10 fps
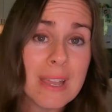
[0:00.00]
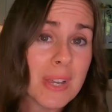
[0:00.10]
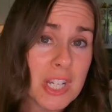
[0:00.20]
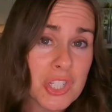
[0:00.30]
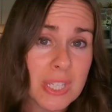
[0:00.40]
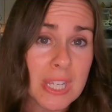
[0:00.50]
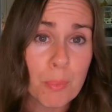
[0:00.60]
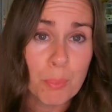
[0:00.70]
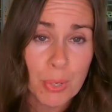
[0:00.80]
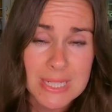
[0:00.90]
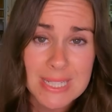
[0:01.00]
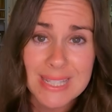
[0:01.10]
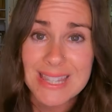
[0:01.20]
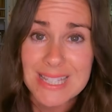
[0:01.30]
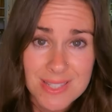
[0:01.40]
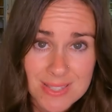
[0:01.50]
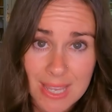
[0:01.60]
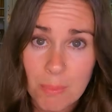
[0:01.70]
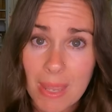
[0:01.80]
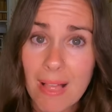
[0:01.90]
I have actually printed this same